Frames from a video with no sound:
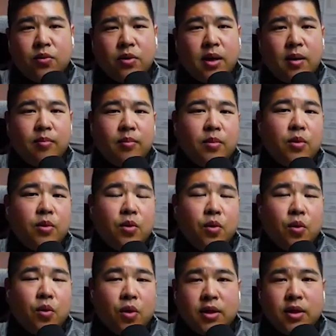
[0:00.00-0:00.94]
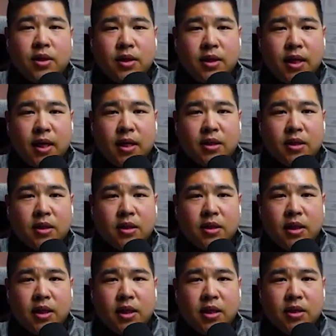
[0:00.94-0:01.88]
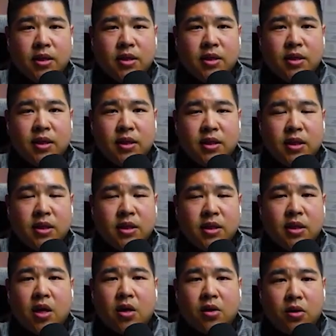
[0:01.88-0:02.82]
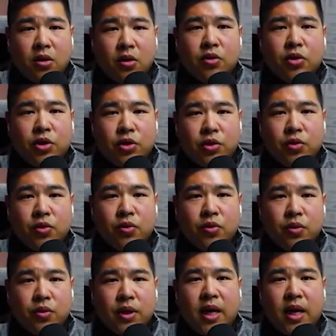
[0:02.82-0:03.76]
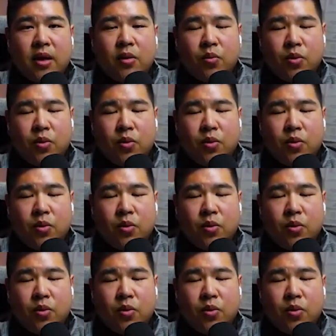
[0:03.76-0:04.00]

What I'm going to guess is since it's not close to that,